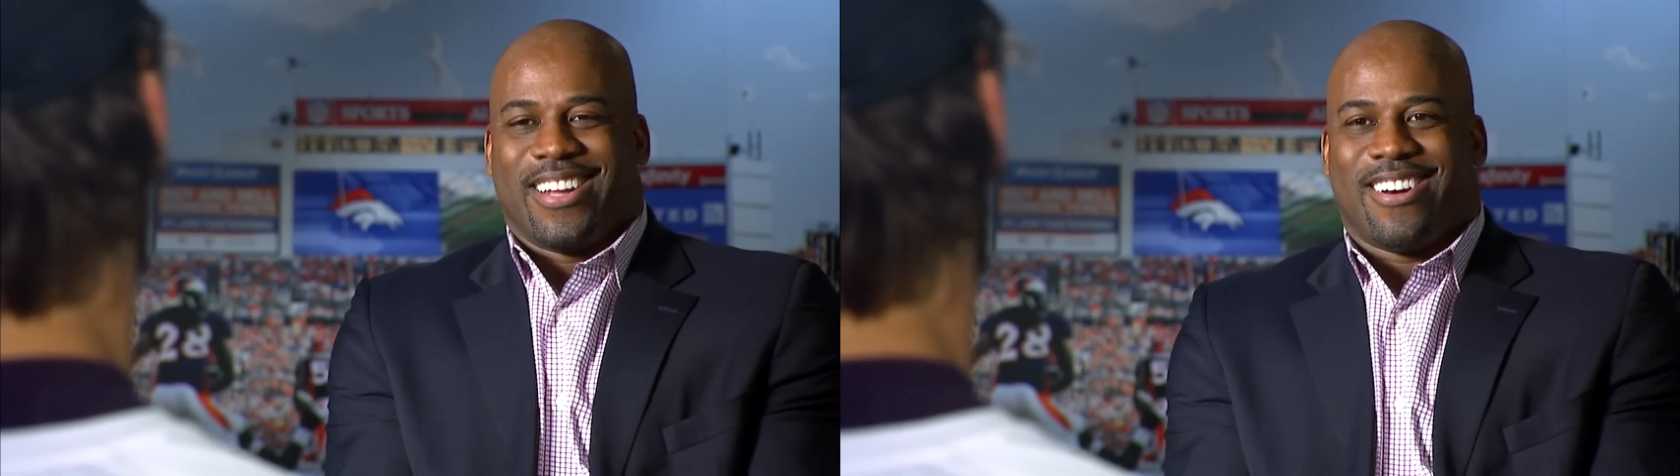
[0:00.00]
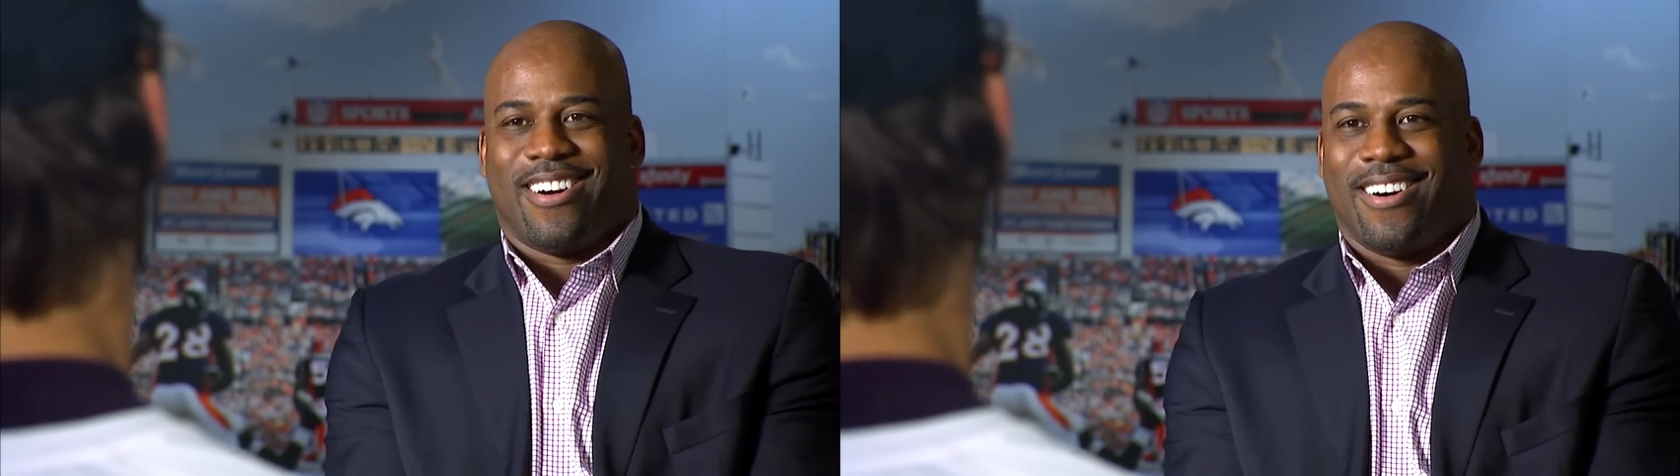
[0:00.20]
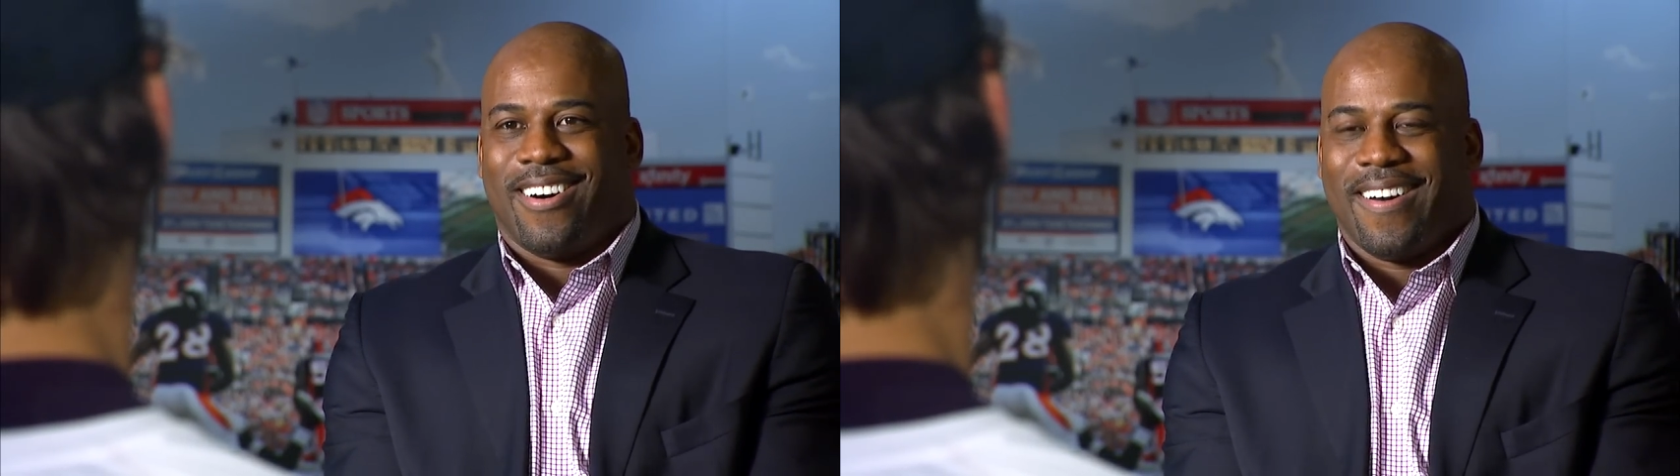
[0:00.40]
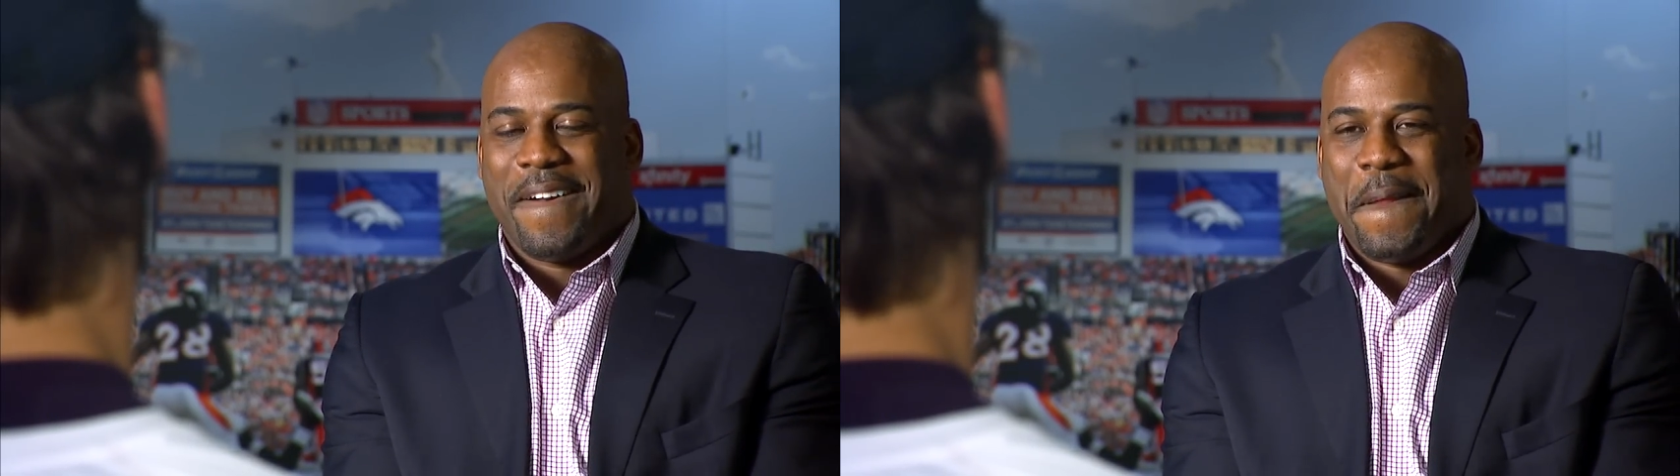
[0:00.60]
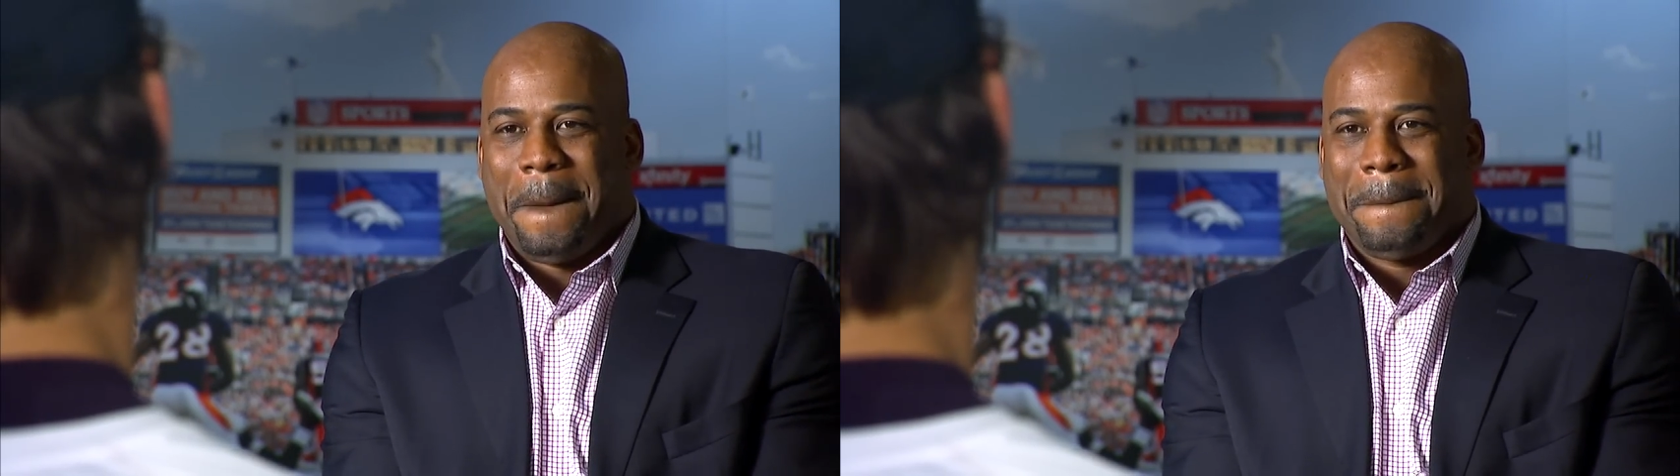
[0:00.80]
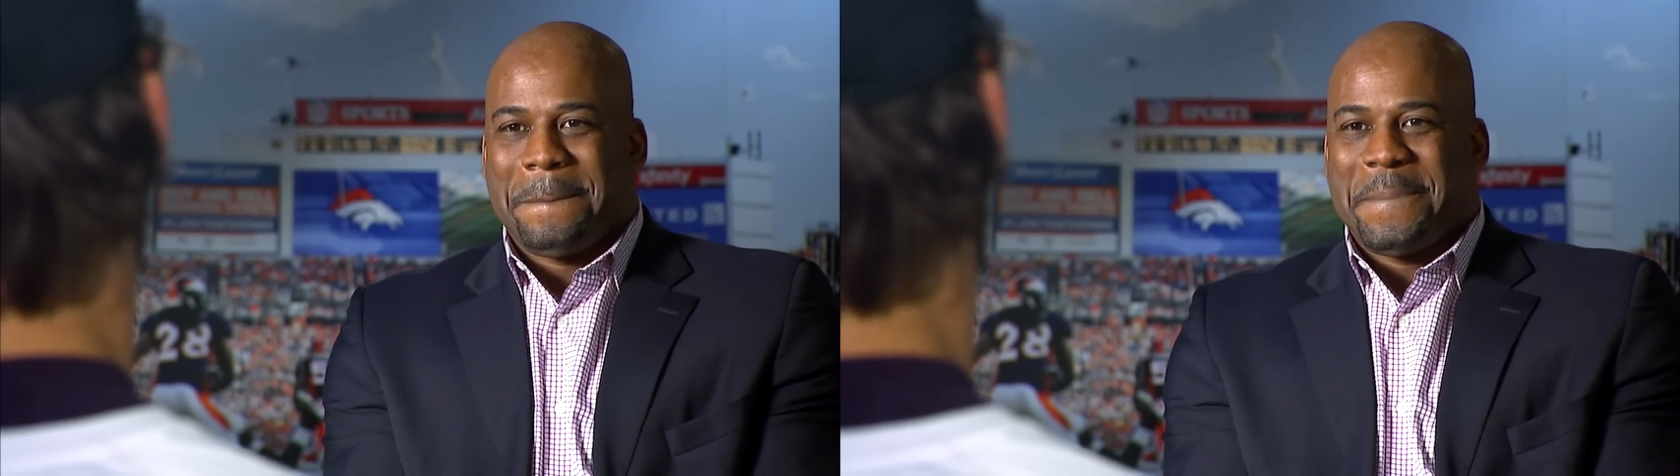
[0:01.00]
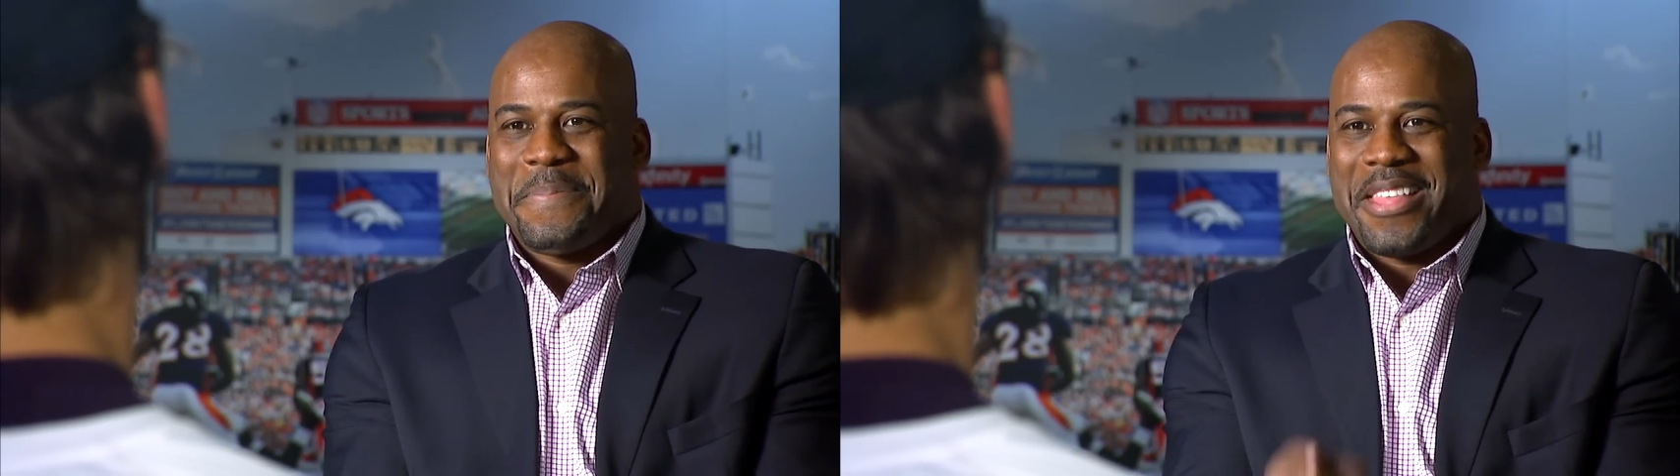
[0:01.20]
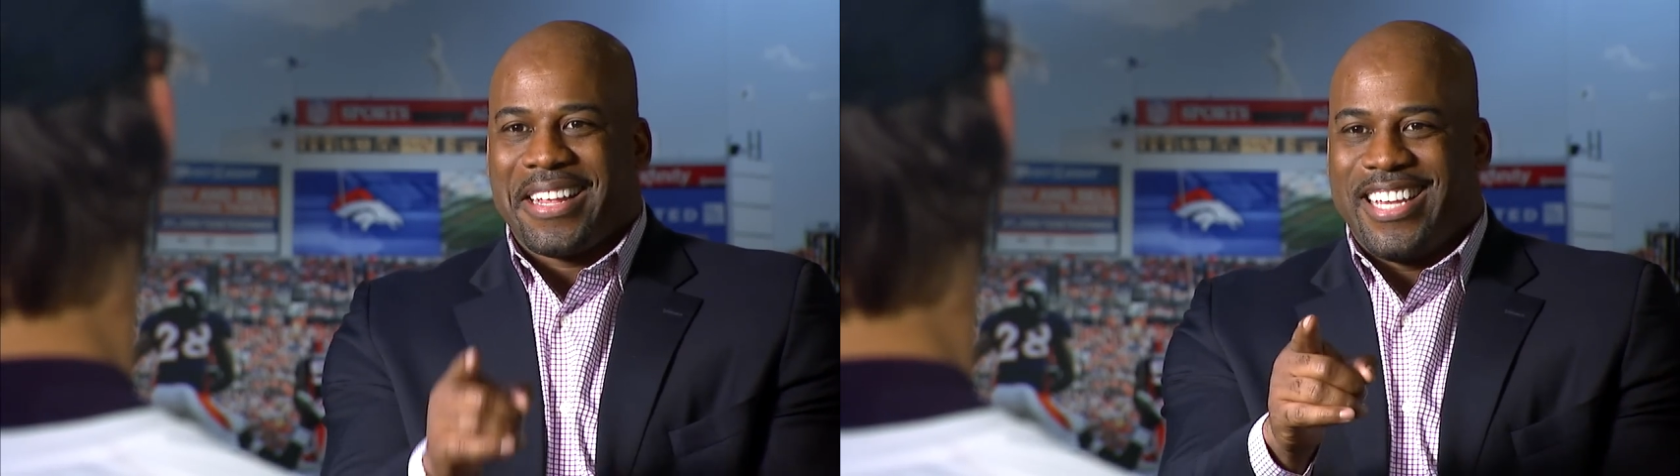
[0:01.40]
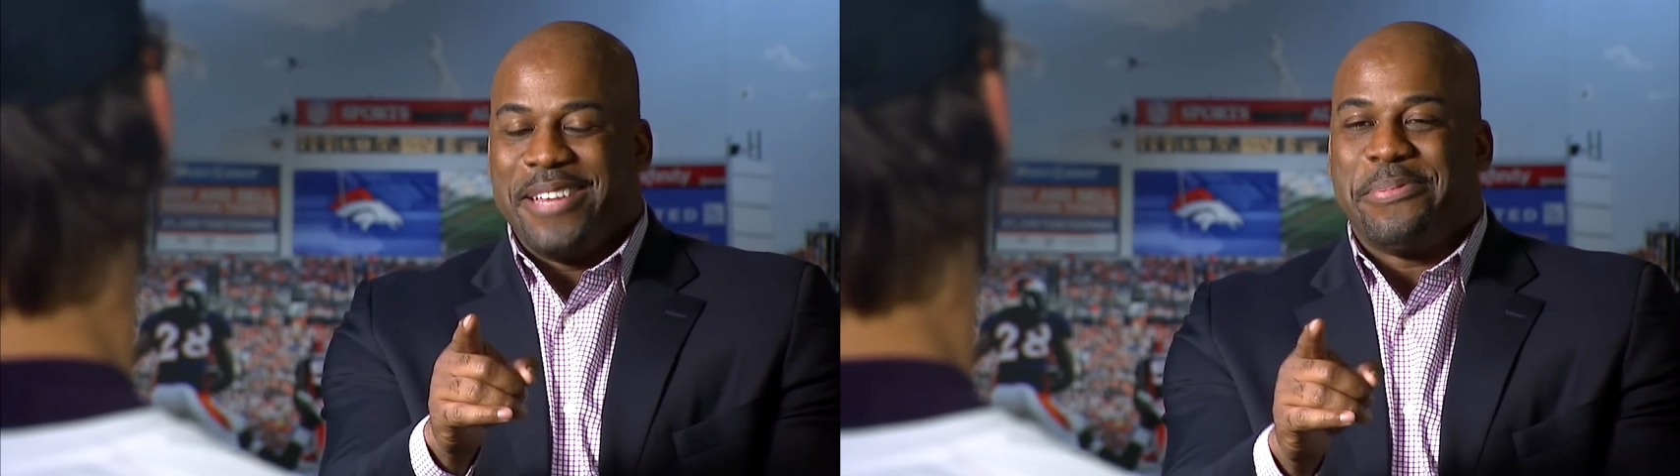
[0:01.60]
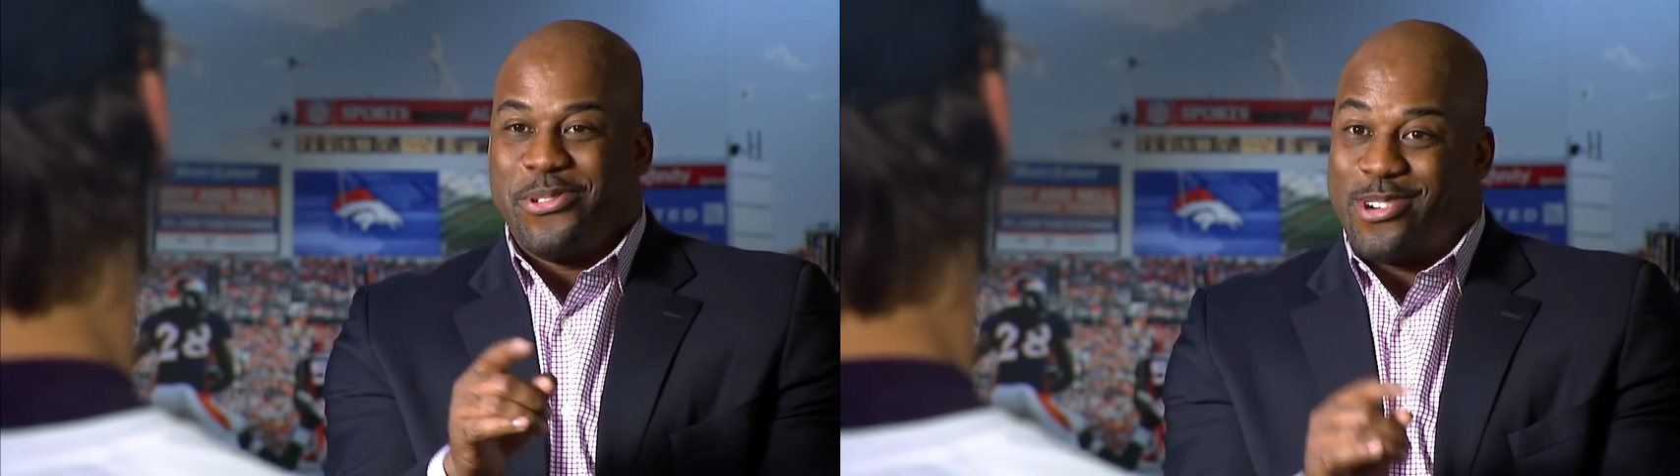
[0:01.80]
call.
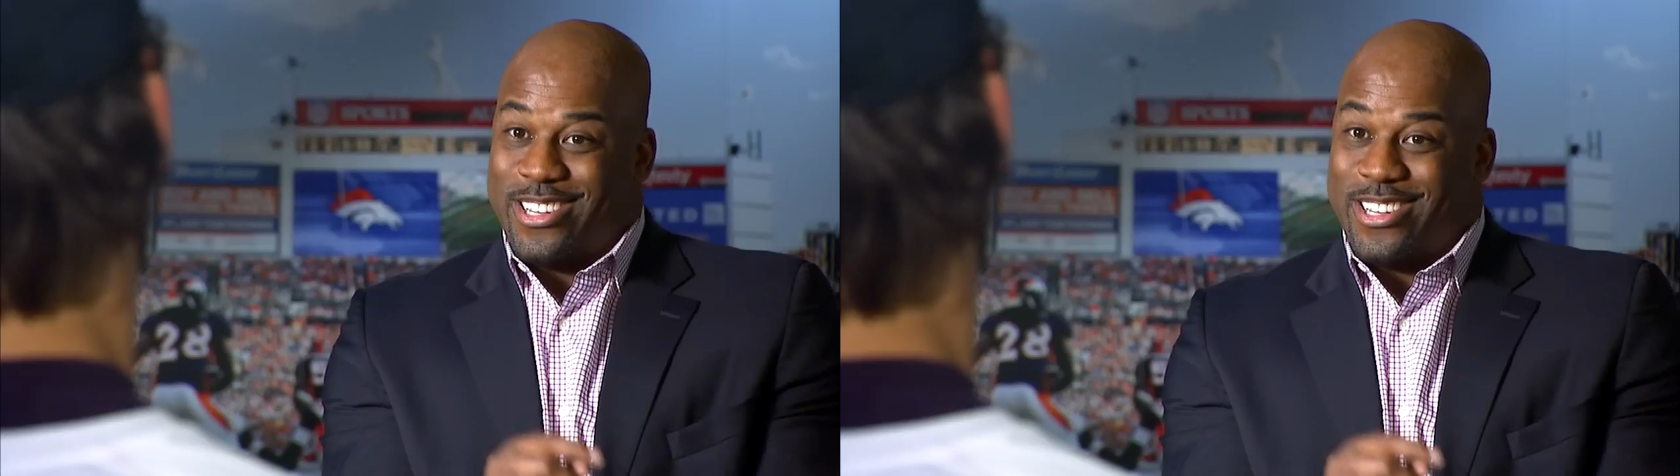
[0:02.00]
Keeps you